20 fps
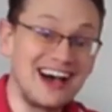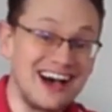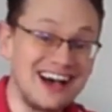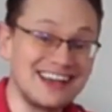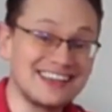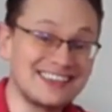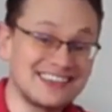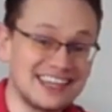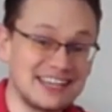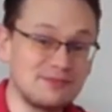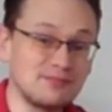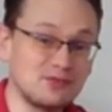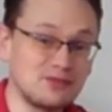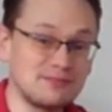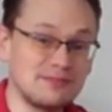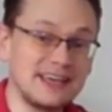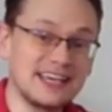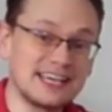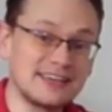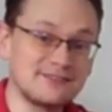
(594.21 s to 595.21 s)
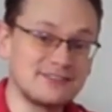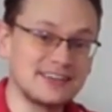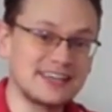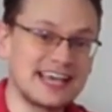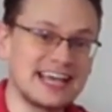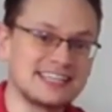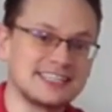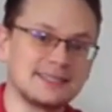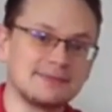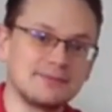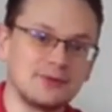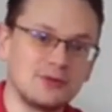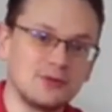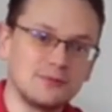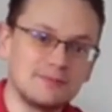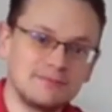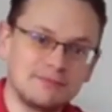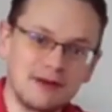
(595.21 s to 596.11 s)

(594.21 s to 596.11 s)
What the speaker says: I think, will make it forgettable,